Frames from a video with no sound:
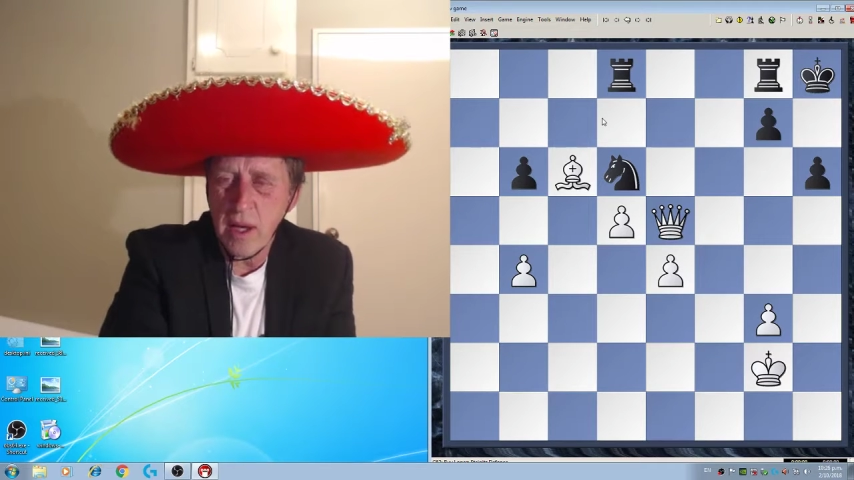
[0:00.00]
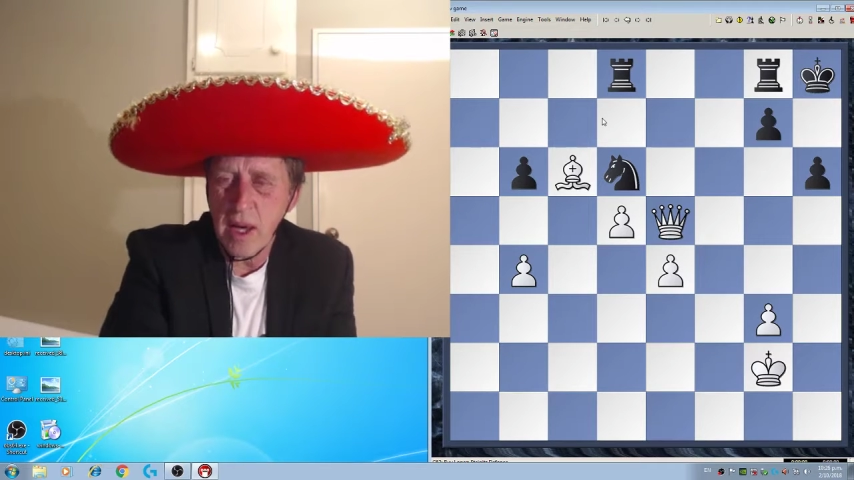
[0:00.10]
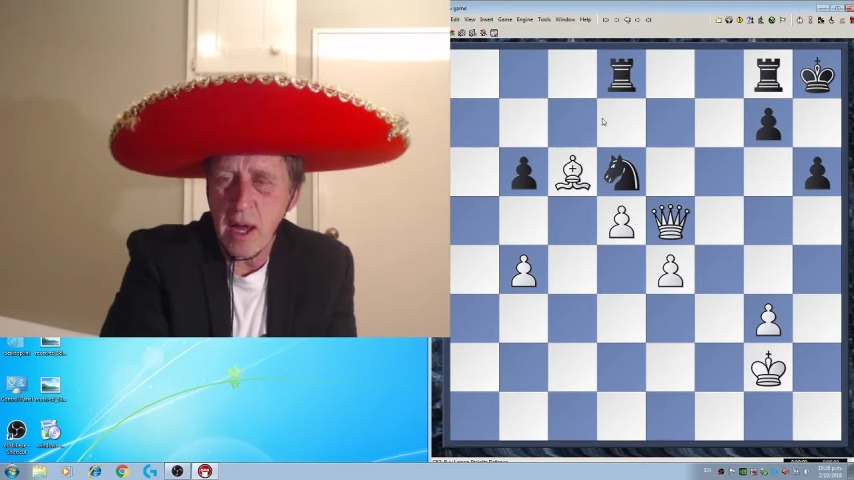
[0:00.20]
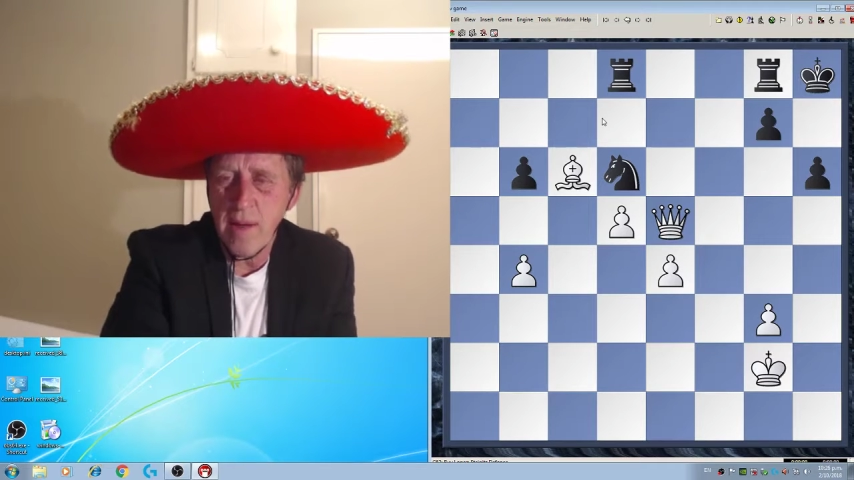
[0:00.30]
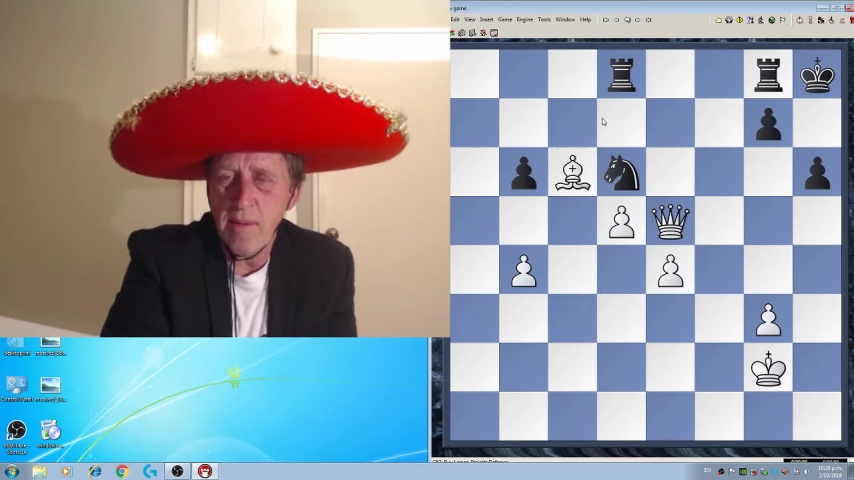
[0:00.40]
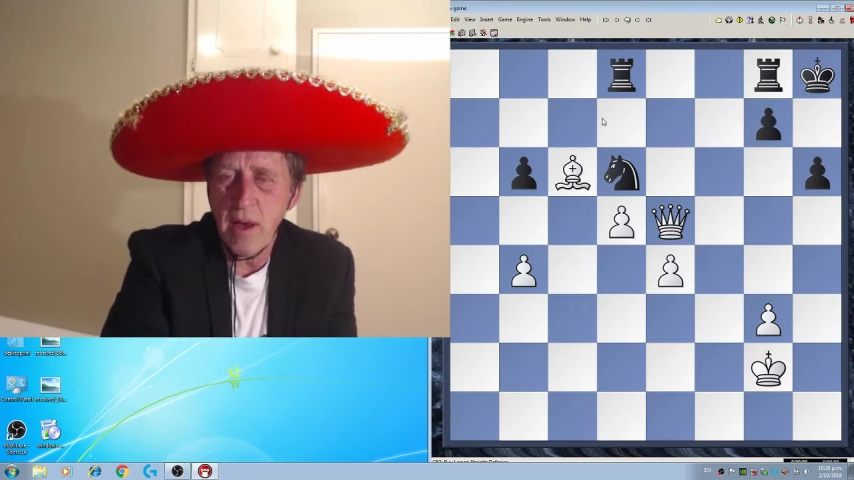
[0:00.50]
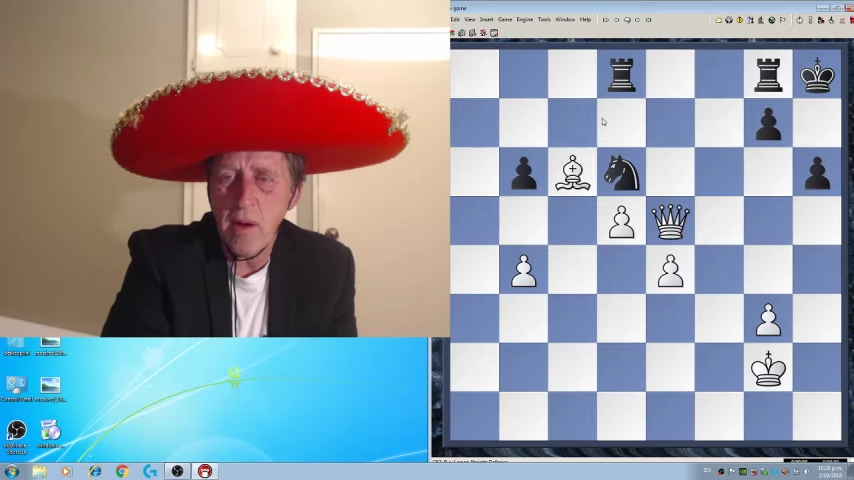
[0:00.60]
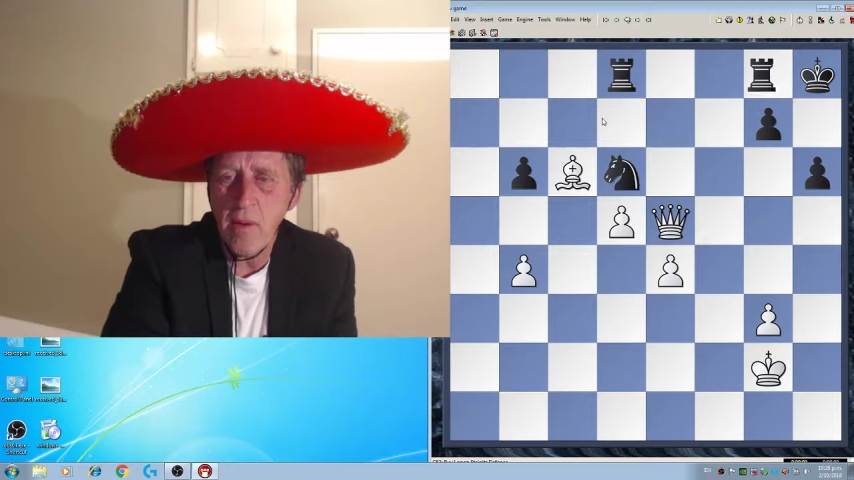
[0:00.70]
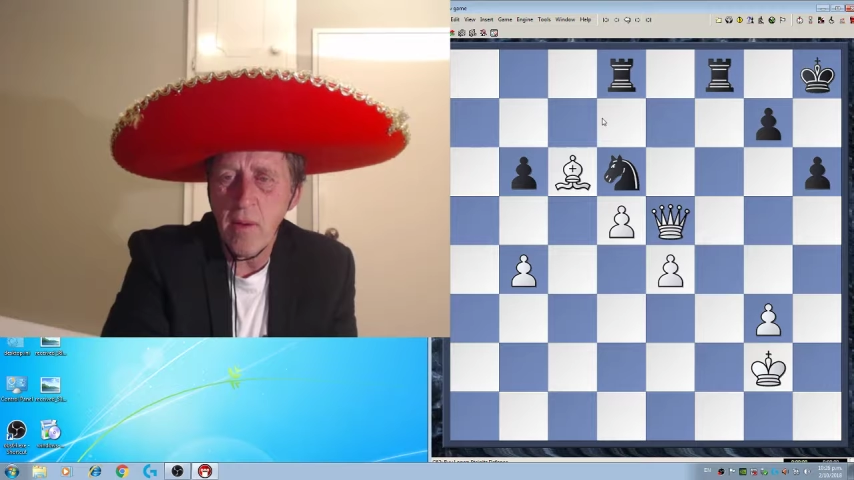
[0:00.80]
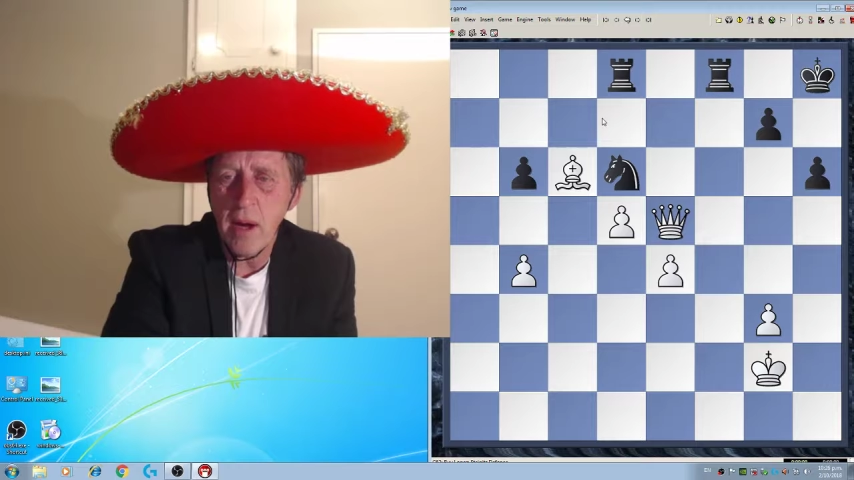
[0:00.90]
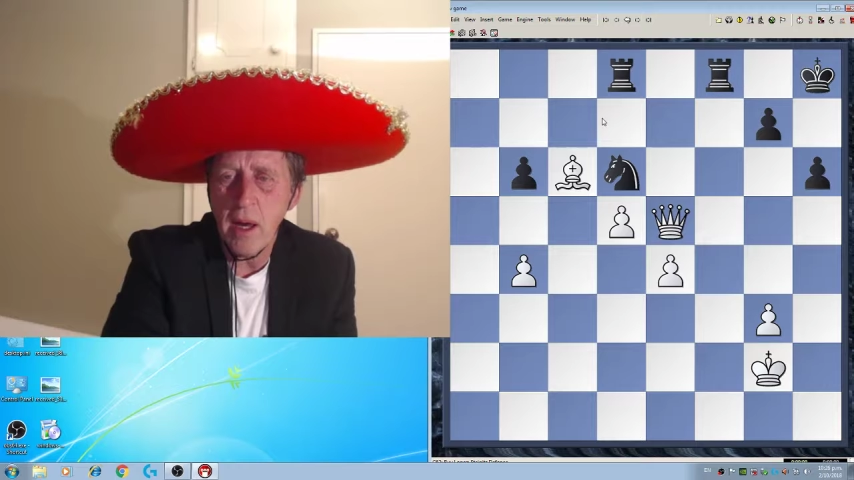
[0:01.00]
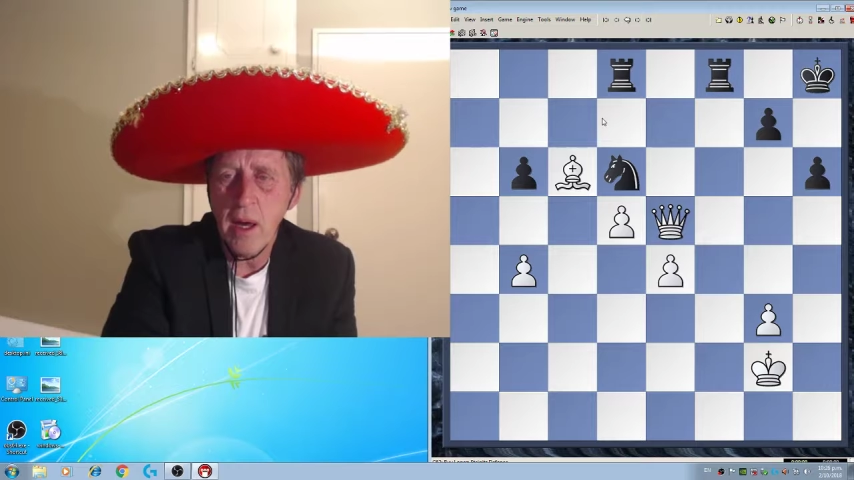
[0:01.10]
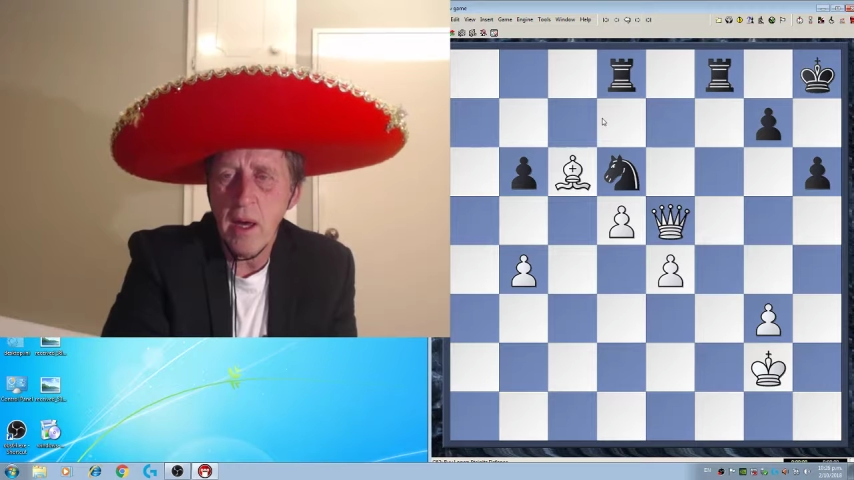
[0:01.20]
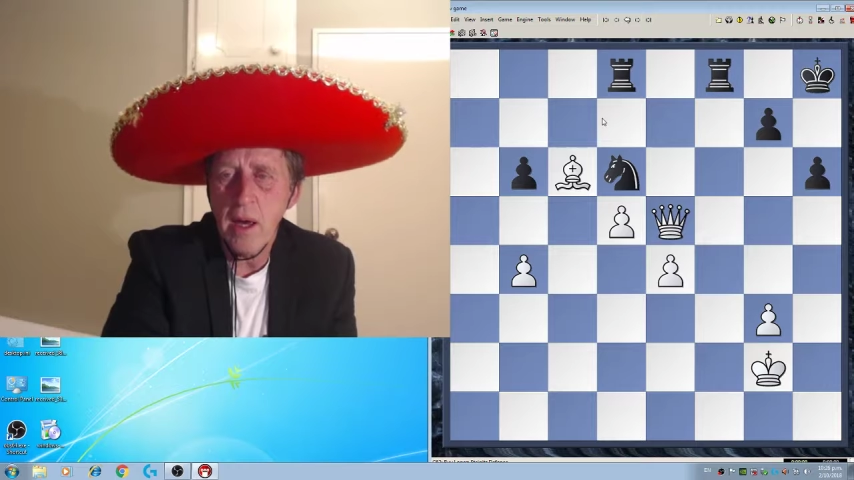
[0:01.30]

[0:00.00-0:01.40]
game here, really.